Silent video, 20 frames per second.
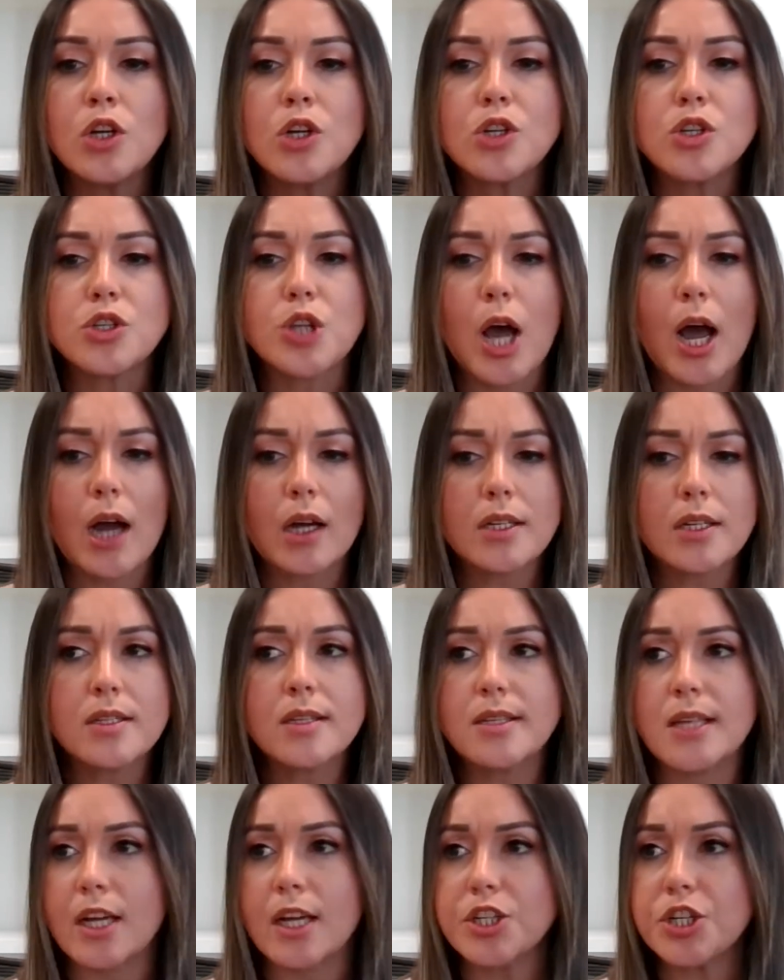So how does this
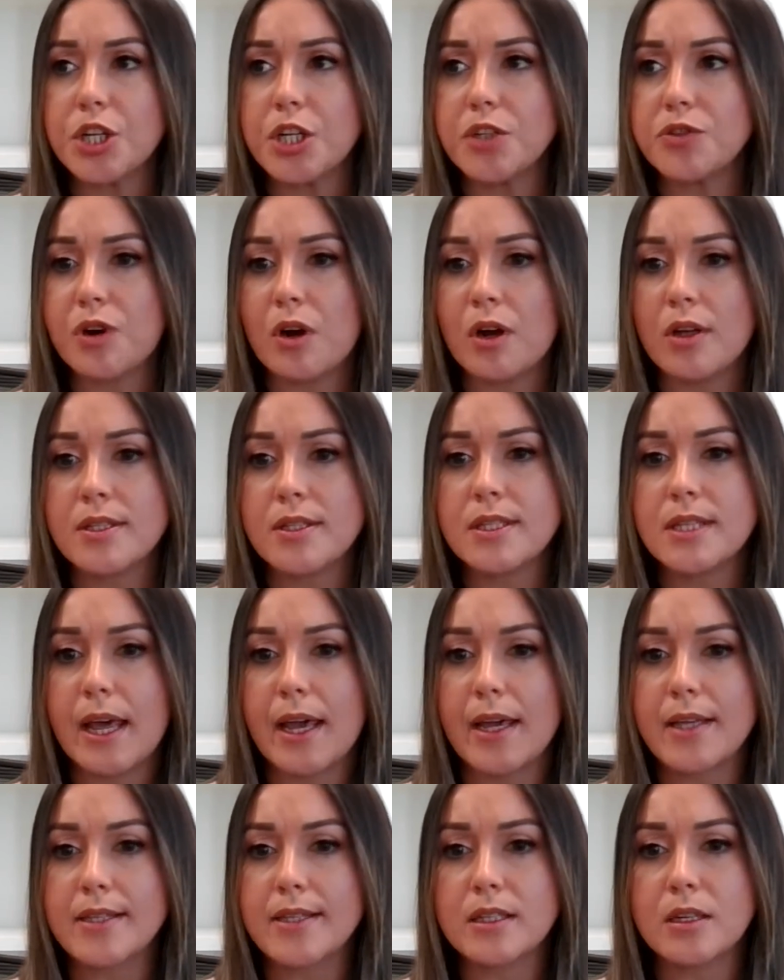actually
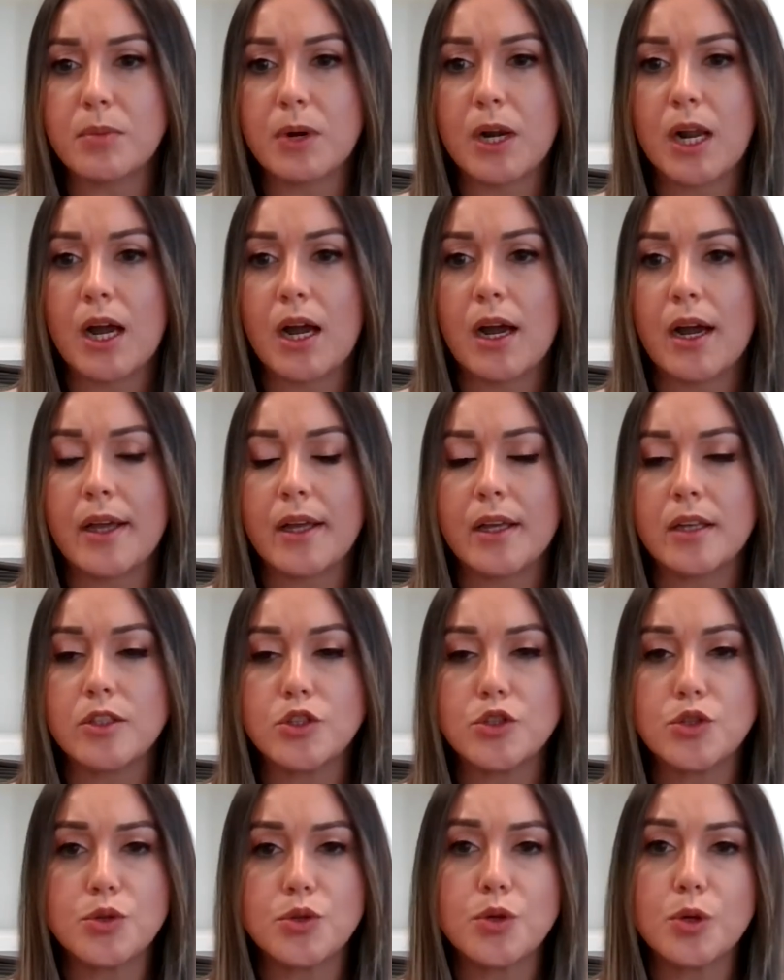translate and apply
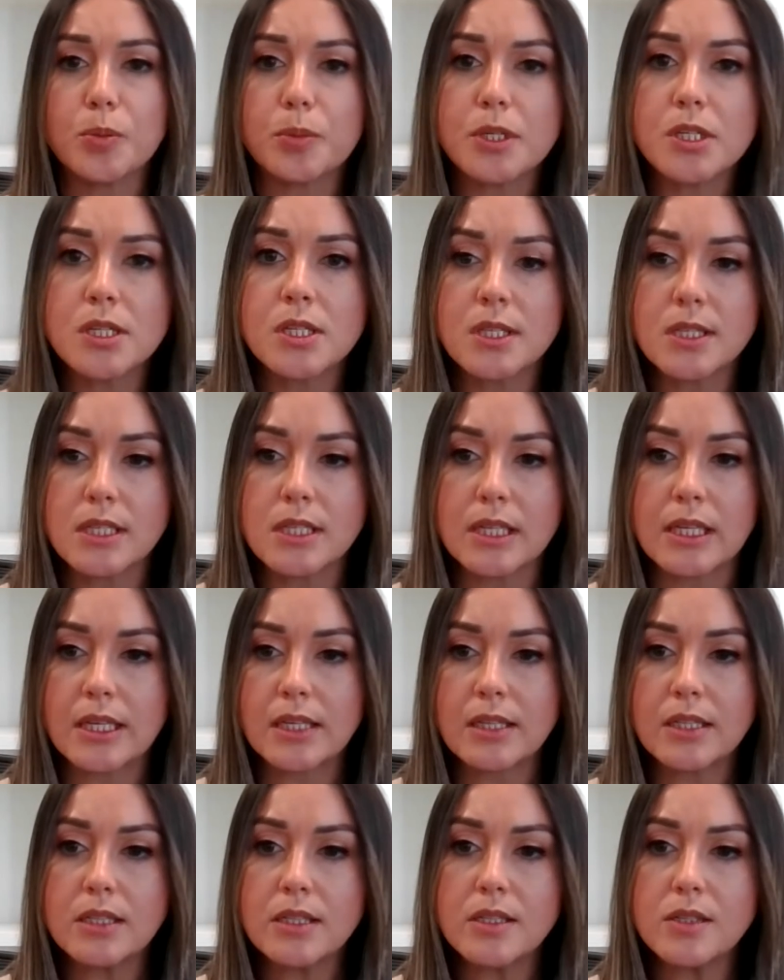to your business
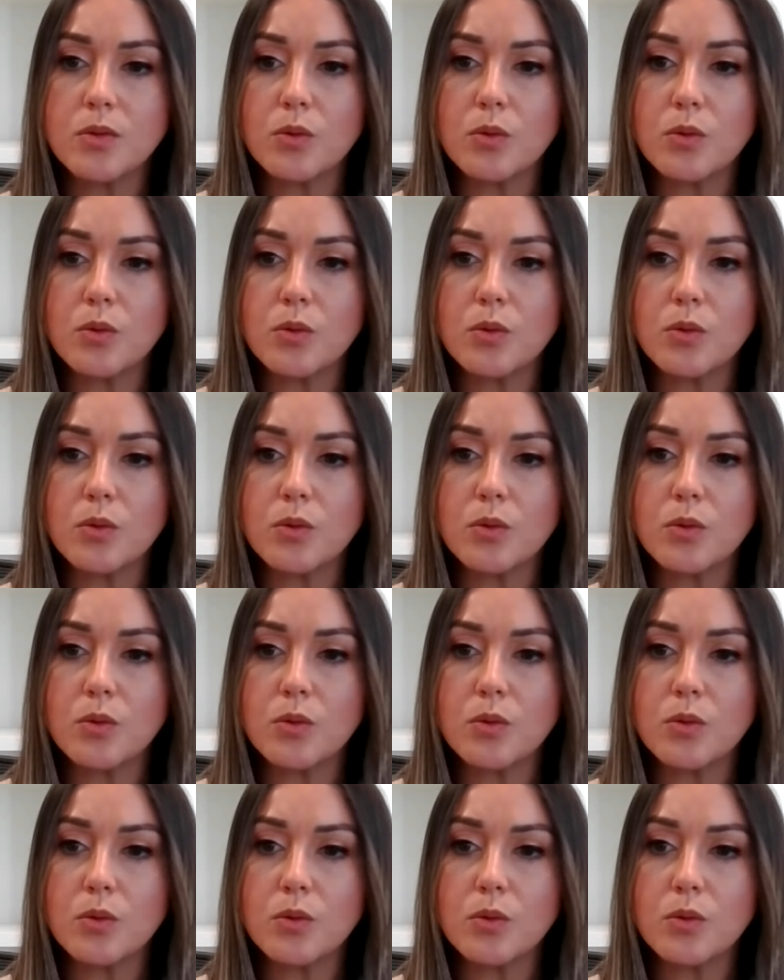needs?